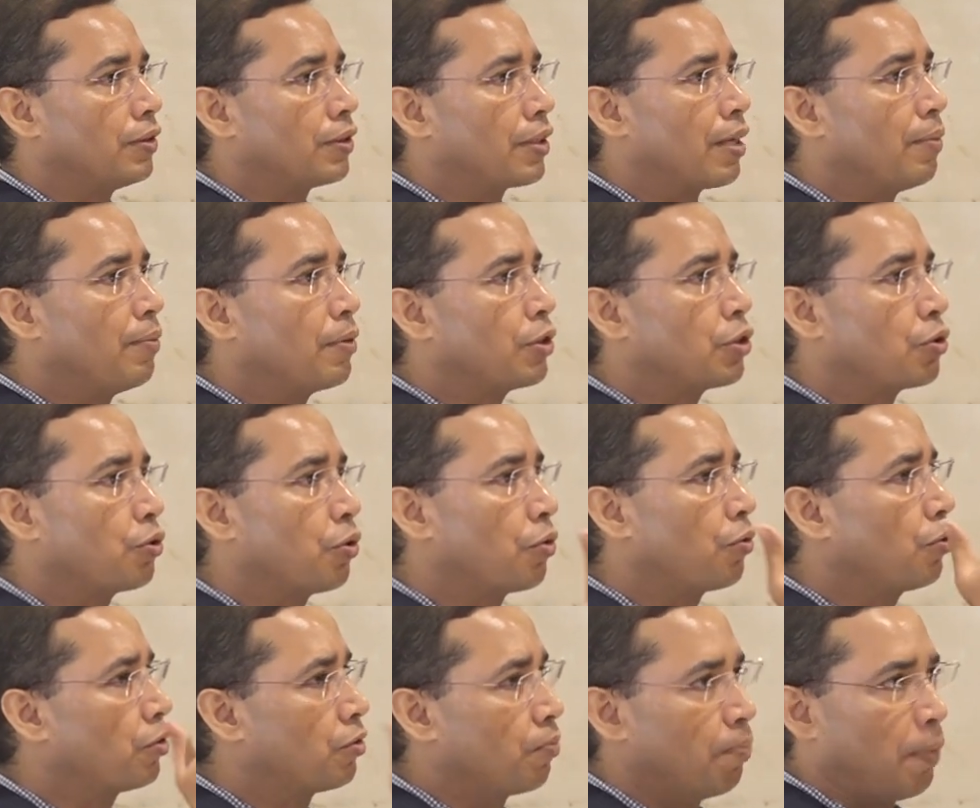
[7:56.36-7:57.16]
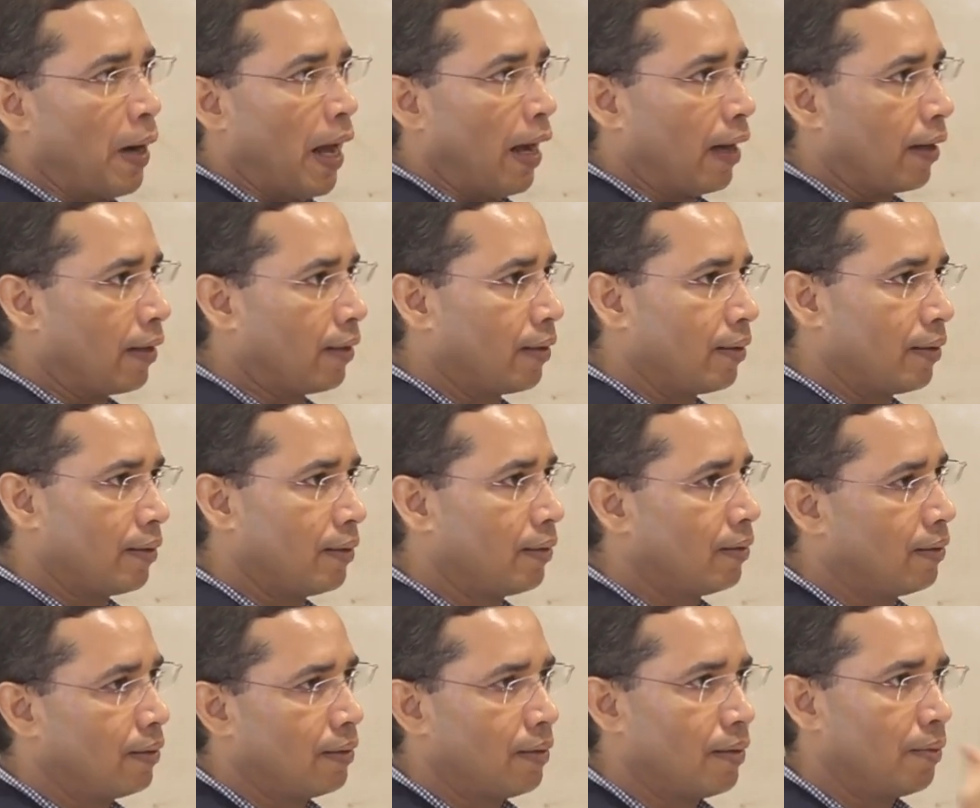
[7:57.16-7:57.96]
ischemic stroke looks black.
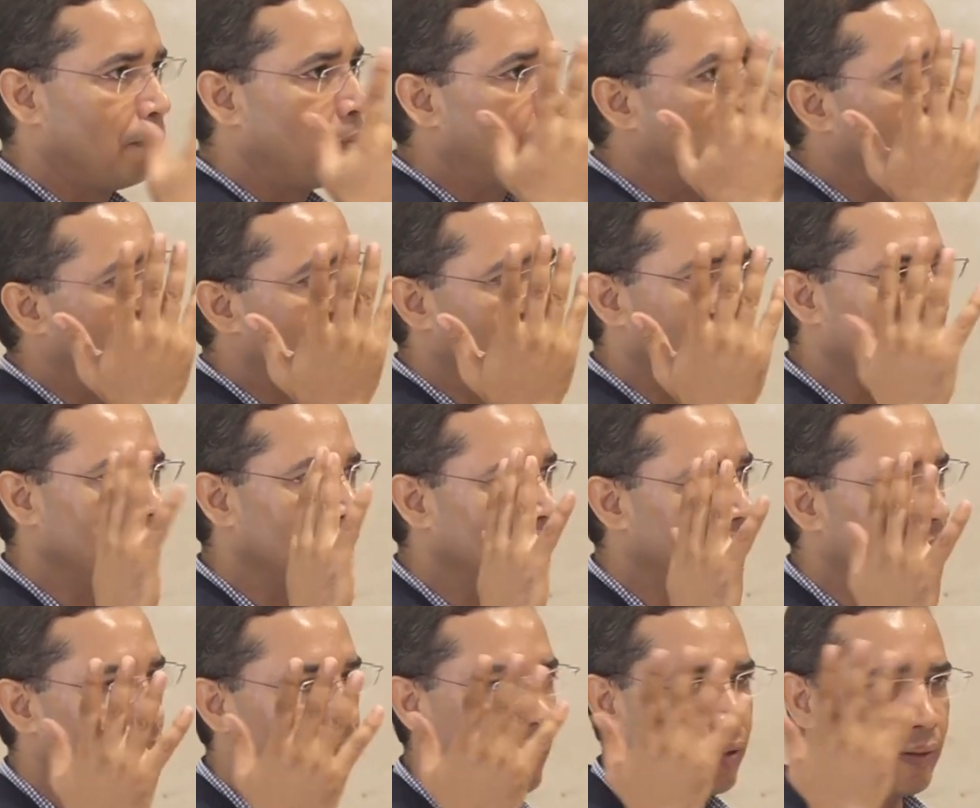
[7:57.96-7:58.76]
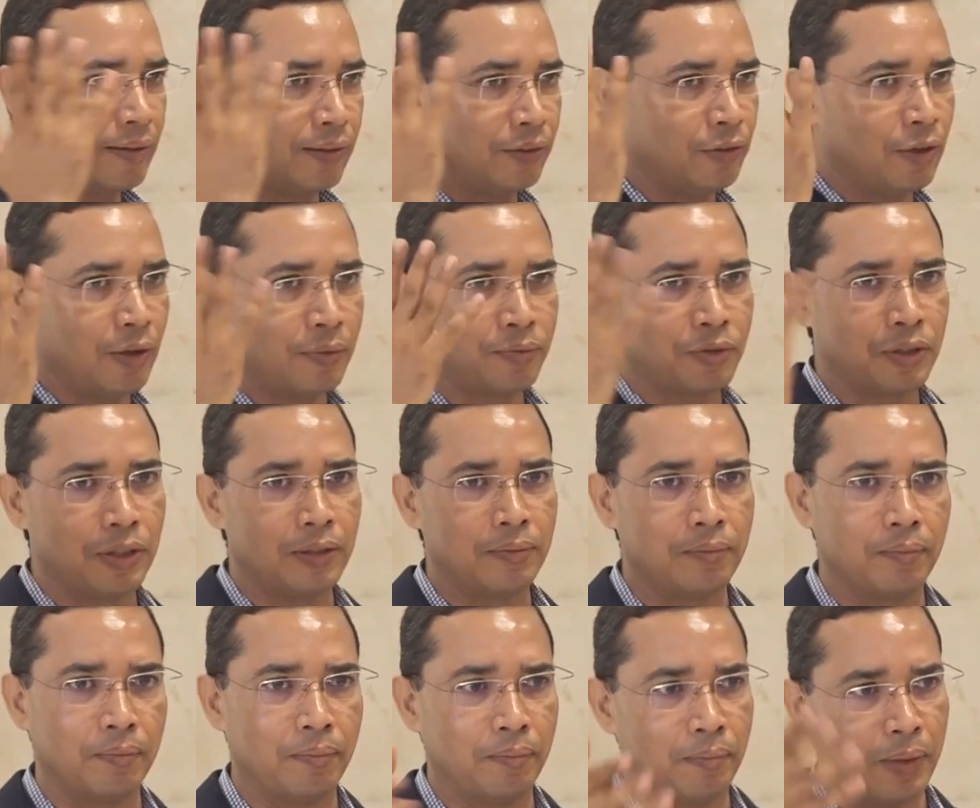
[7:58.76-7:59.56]
Because CT scan you have
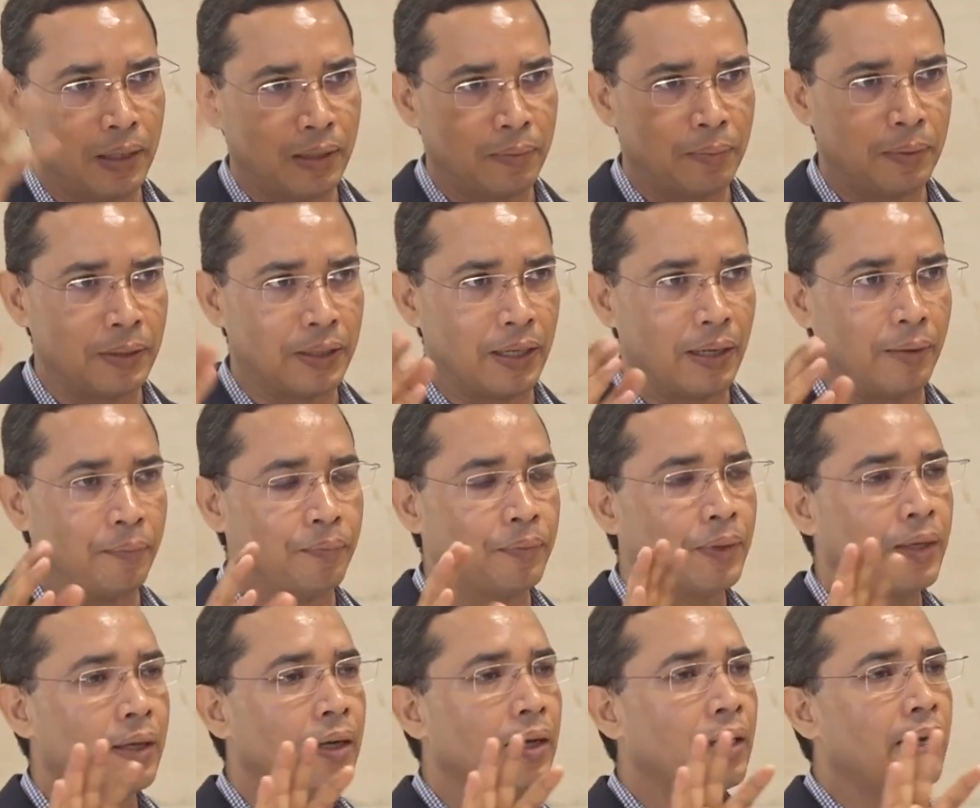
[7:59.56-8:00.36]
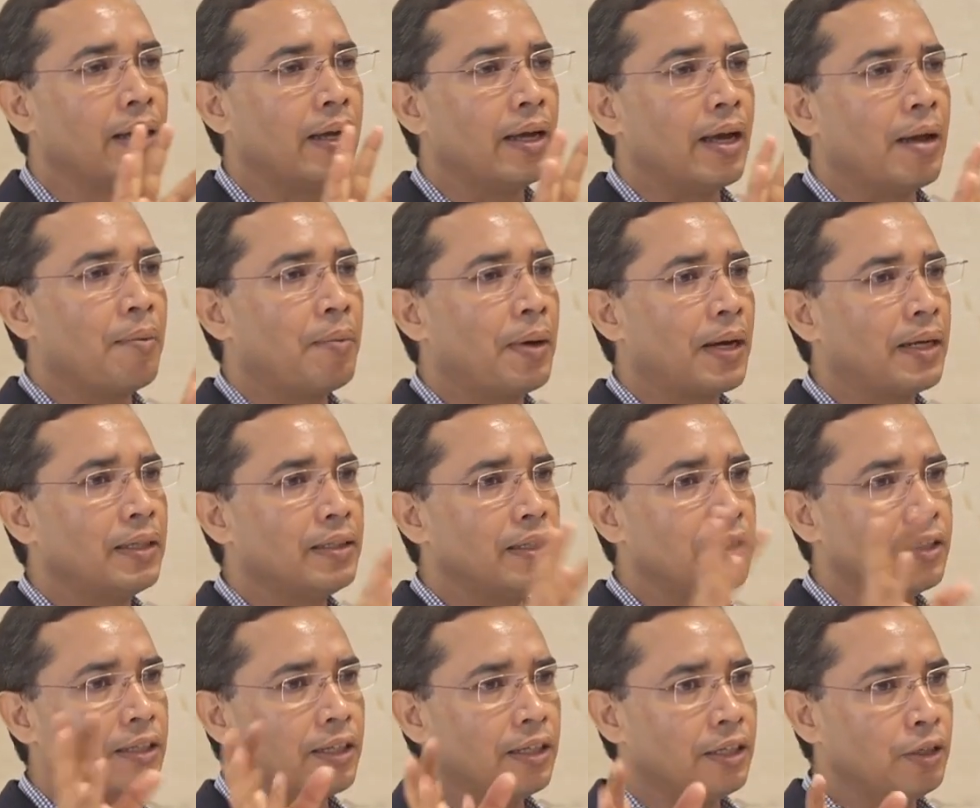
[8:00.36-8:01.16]
seen multiple times. MRI is
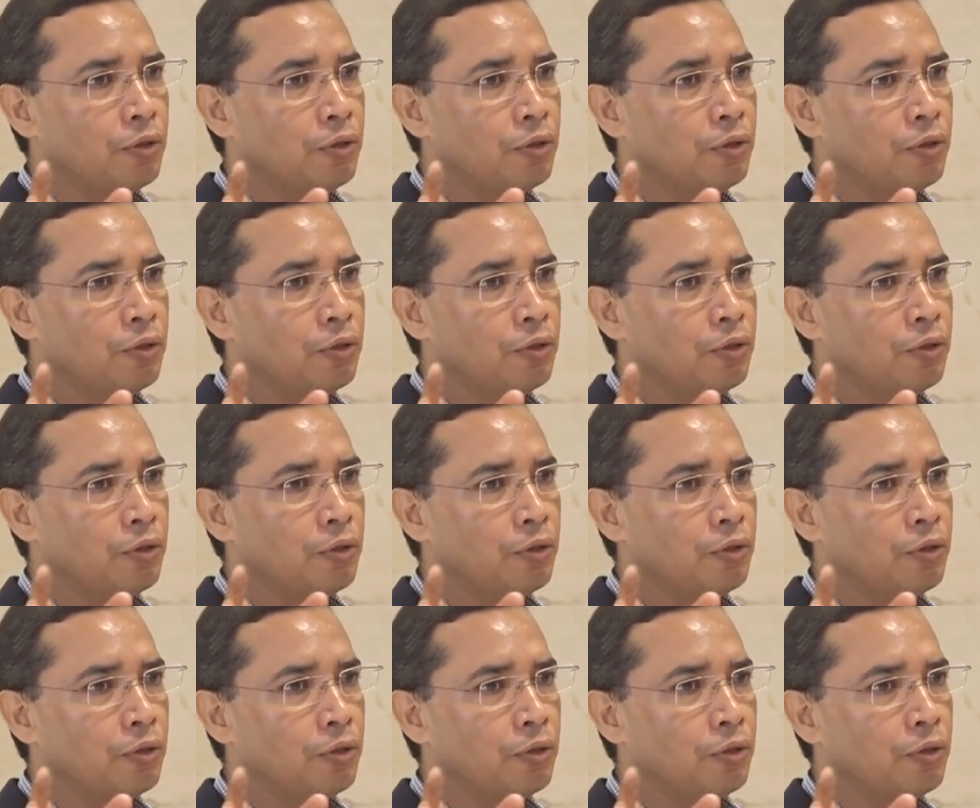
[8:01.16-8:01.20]
a little